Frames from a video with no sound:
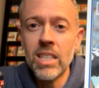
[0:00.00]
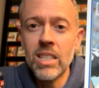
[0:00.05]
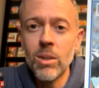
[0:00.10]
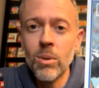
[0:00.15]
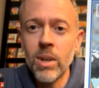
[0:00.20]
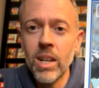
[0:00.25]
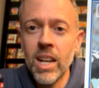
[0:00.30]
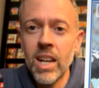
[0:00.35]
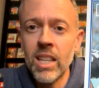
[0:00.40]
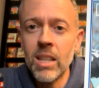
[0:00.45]

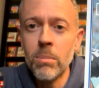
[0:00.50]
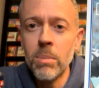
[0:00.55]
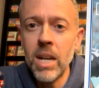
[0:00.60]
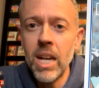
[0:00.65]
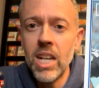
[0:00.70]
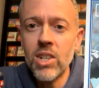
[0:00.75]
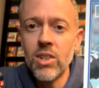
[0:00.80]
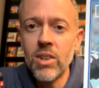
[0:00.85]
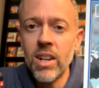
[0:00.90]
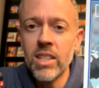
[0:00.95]
So again, the
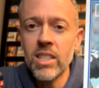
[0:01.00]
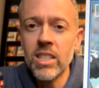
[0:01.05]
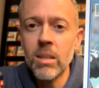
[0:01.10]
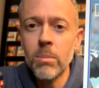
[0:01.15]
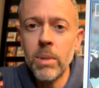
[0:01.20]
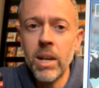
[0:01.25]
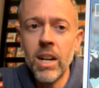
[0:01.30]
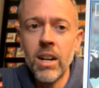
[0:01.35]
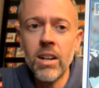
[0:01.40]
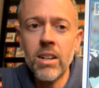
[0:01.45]
Patriots,
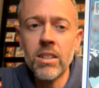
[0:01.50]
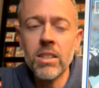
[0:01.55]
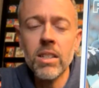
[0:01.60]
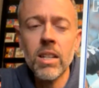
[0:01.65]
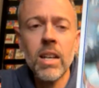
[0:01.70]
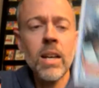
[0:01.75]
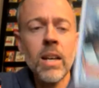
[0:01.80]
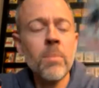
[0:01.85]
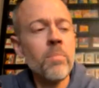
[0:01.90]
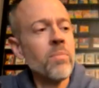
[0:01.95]
the Bears,